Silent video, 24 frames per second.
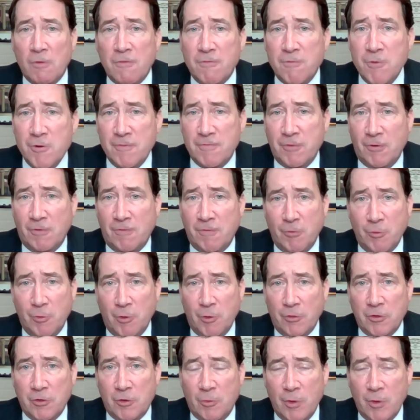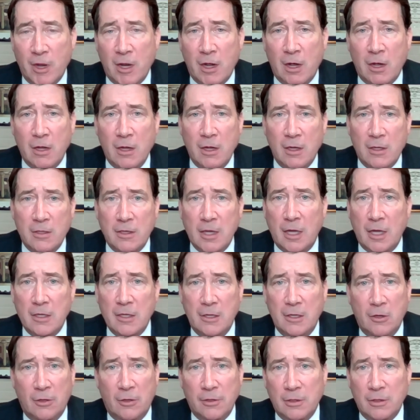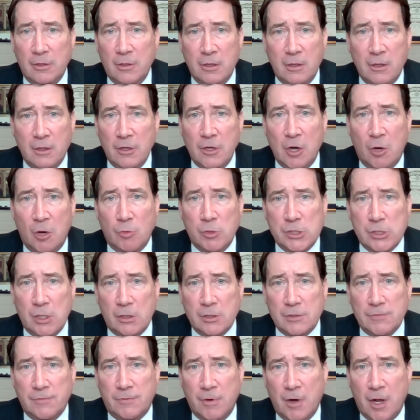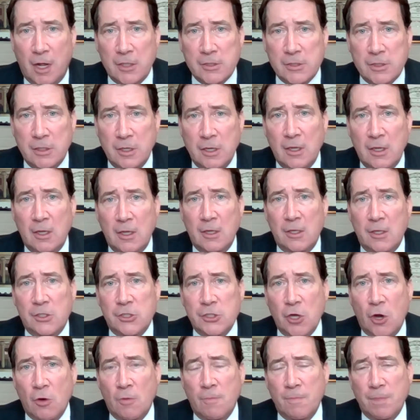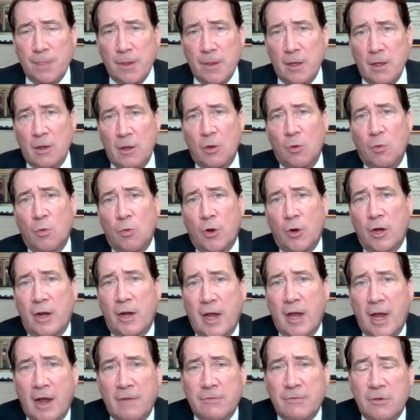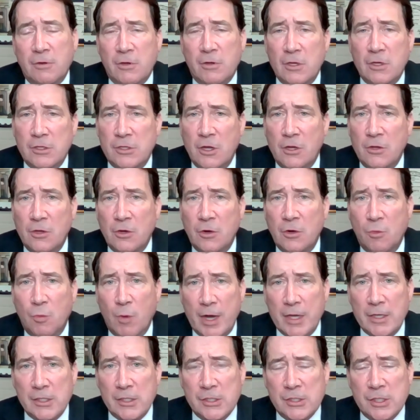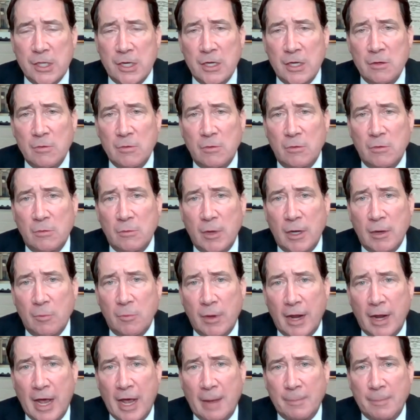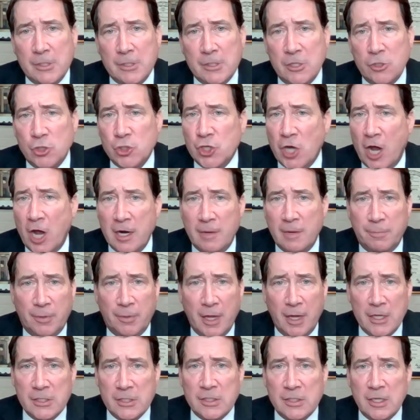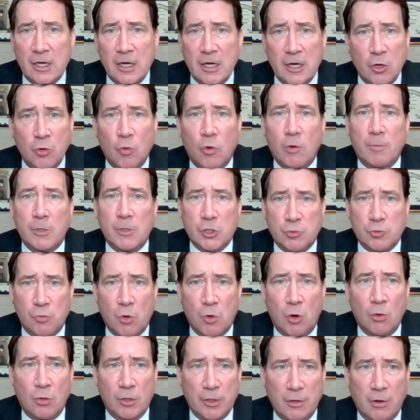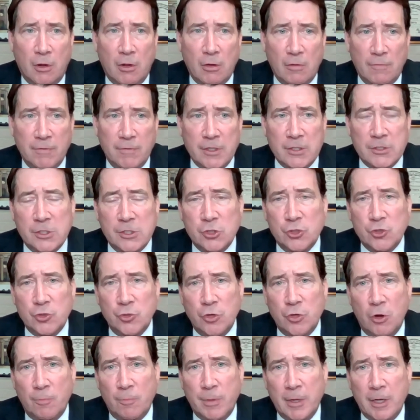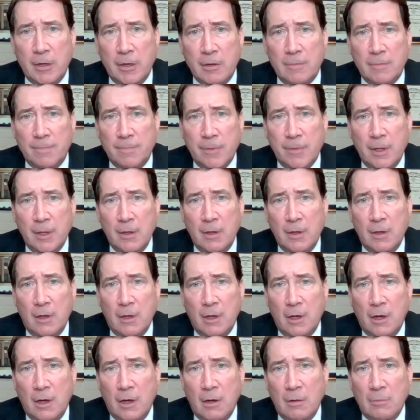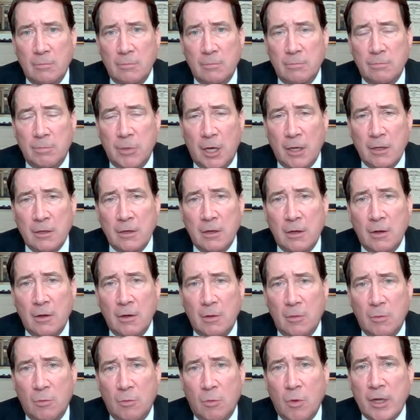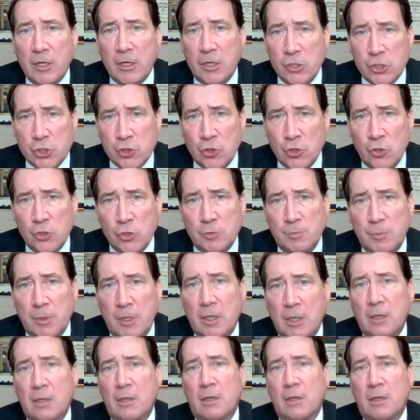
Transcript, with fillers: fruitful for North Korea, yet yielded no results for us? So we're going to have to continue to wait and see what happens there. China plays an enormous role in all of this, as you know, Peter. But what concerns me